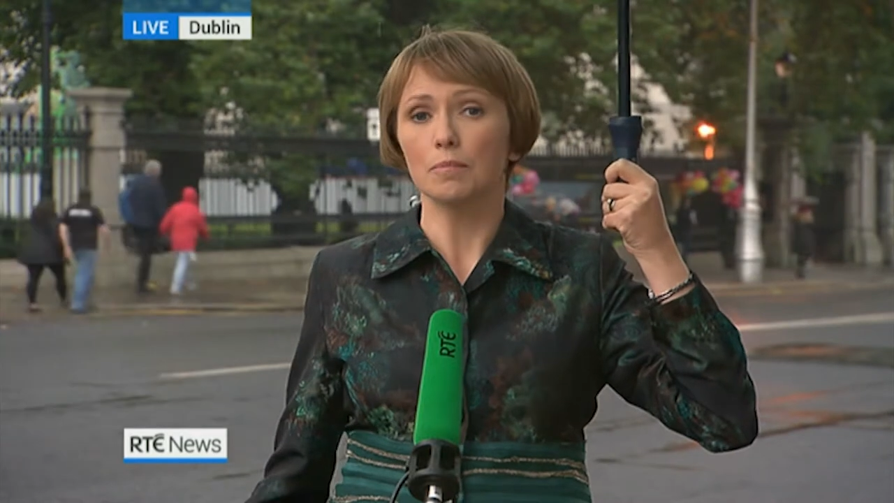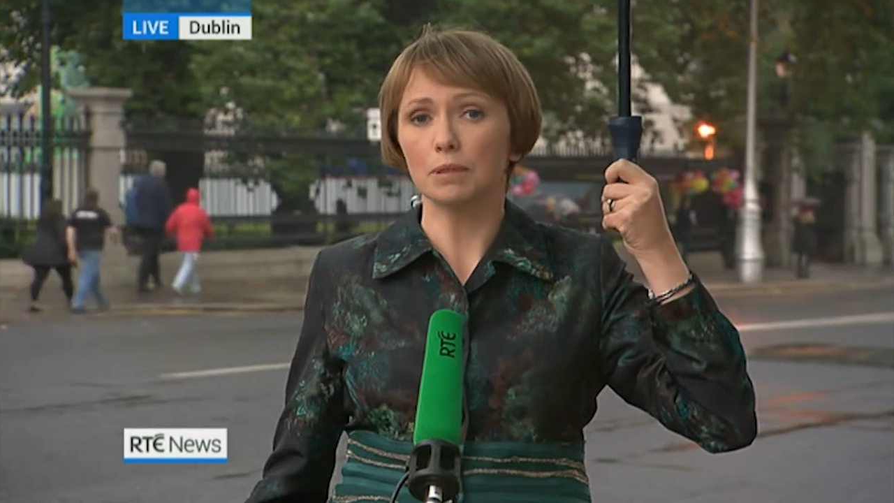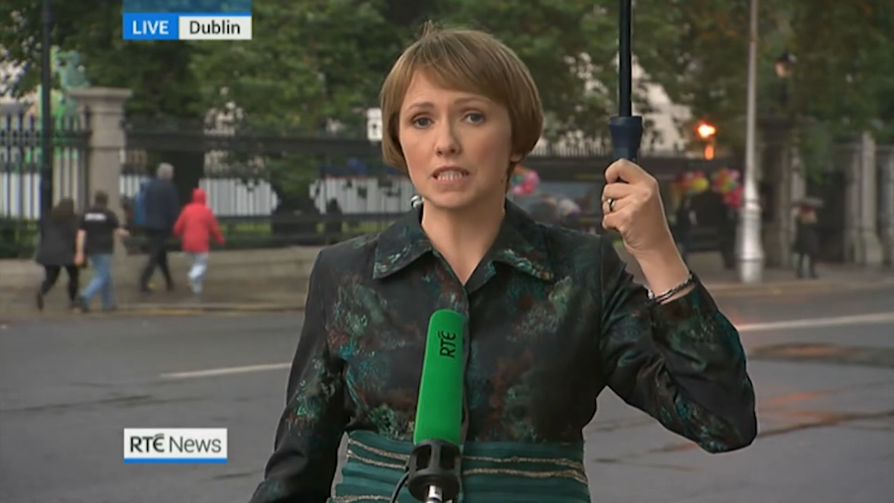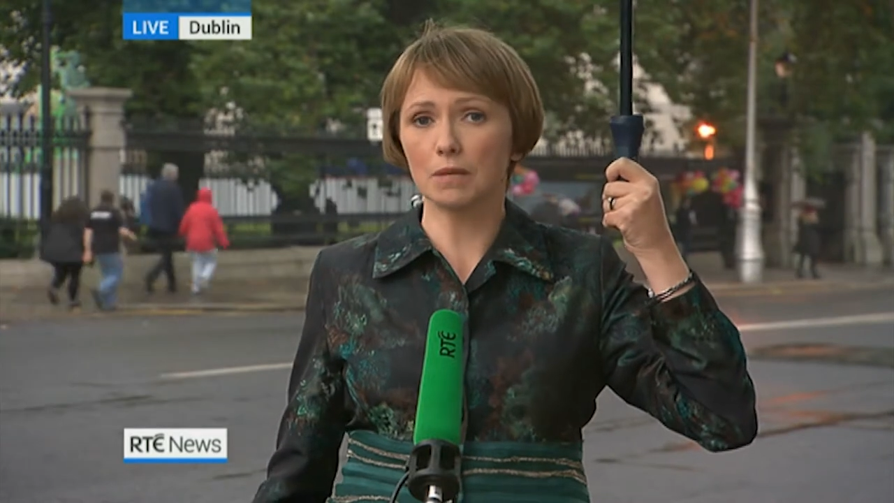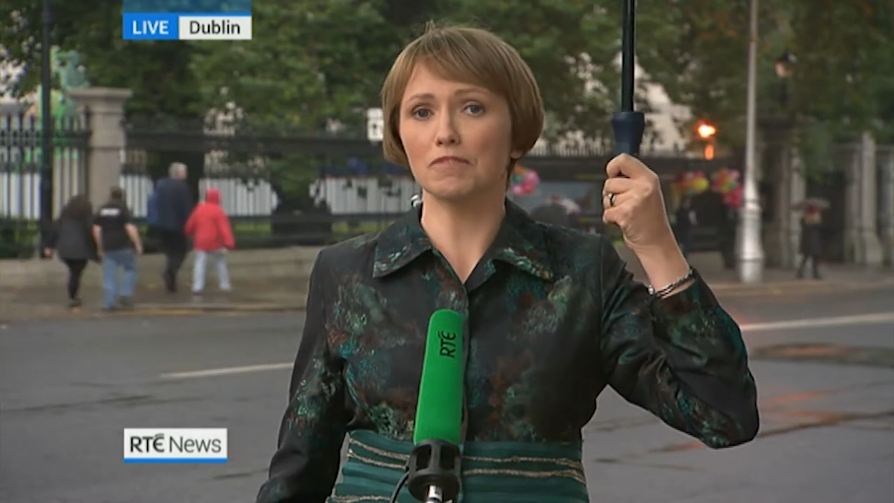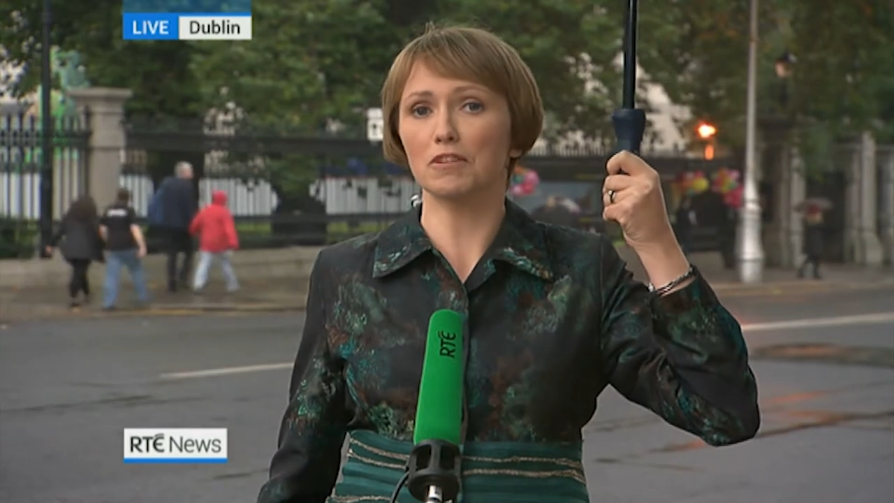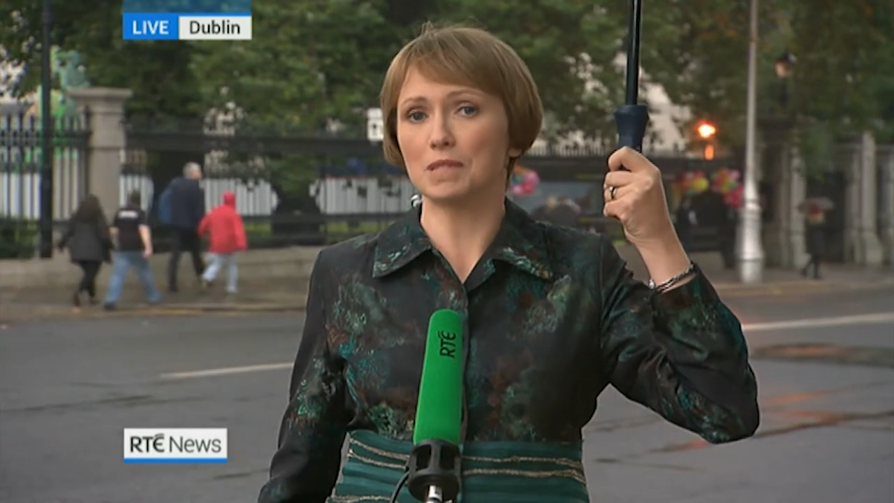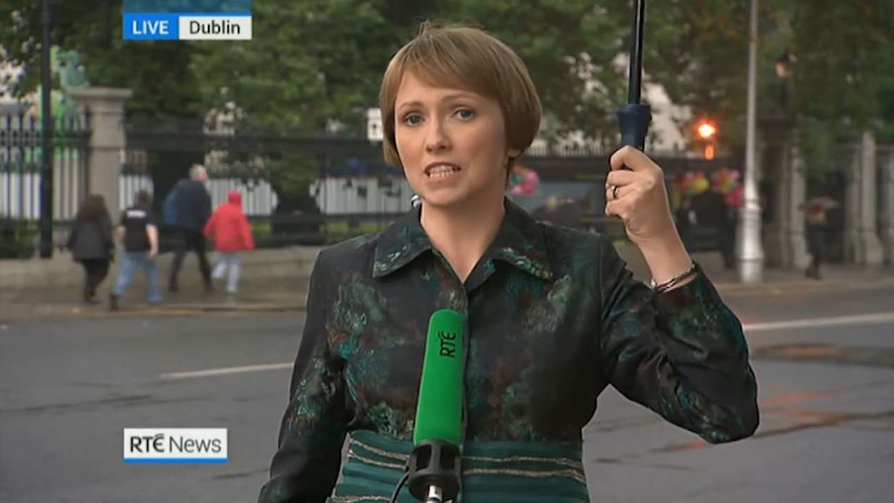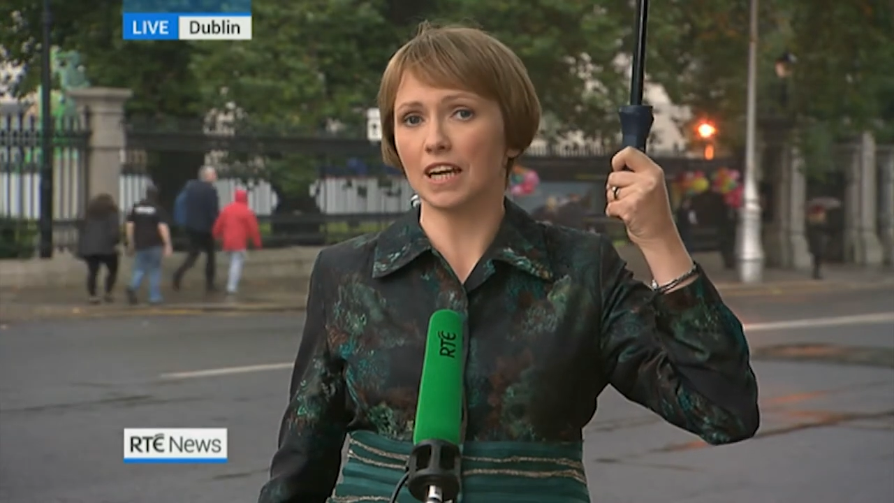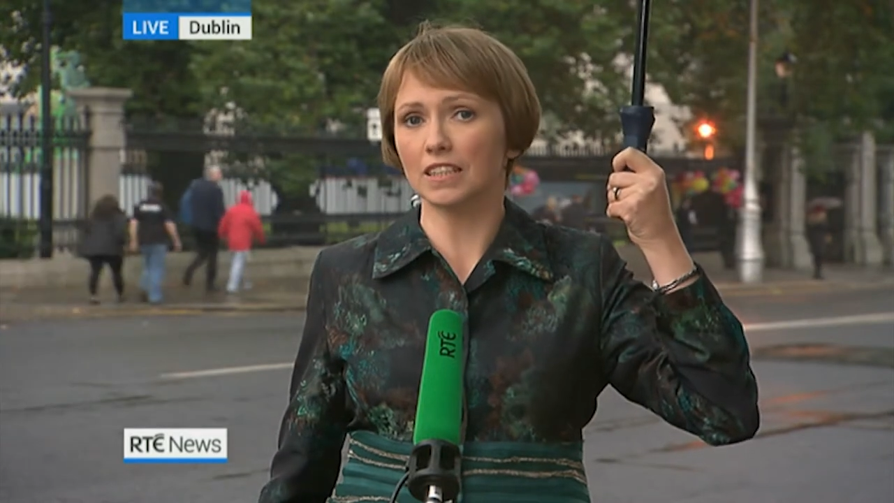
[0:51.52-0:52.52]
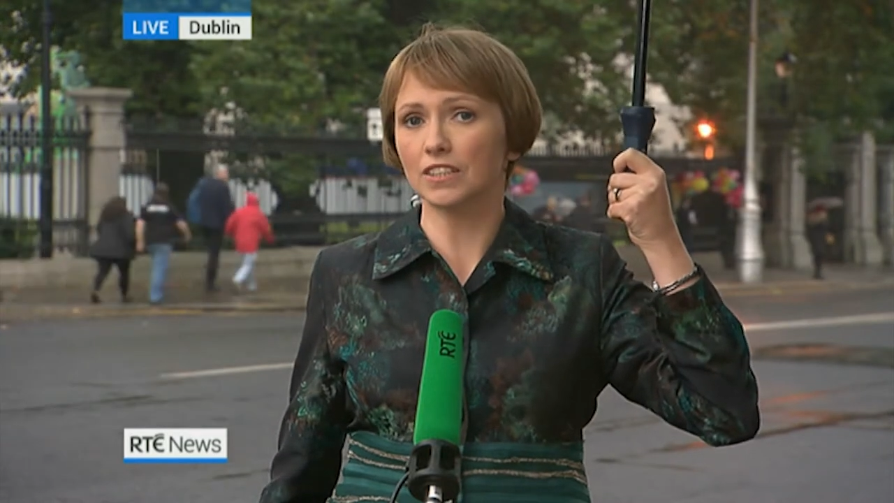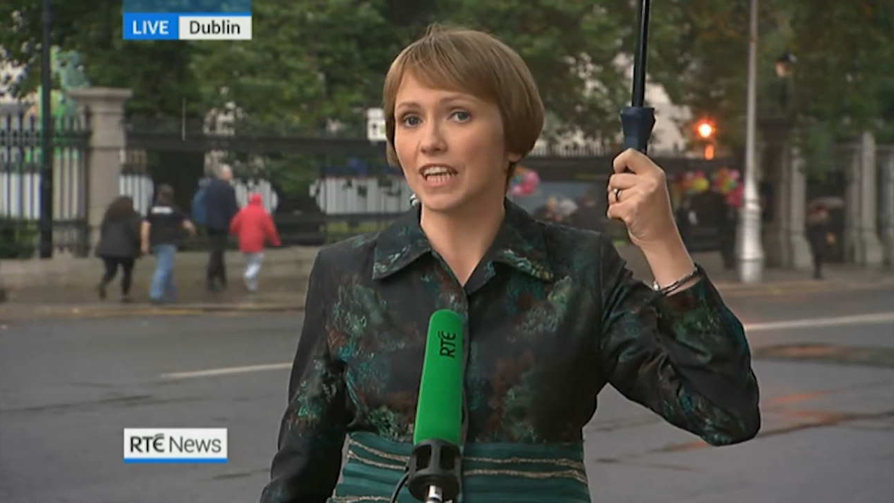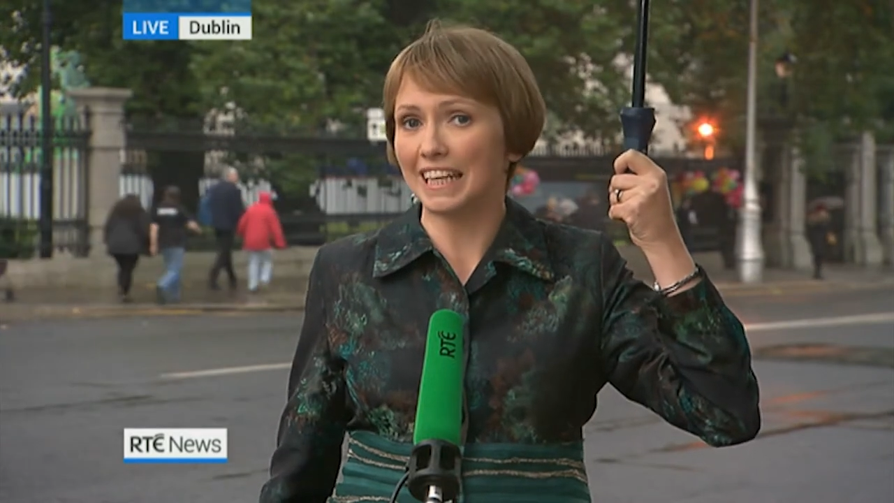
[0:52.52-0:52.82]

but some of them started a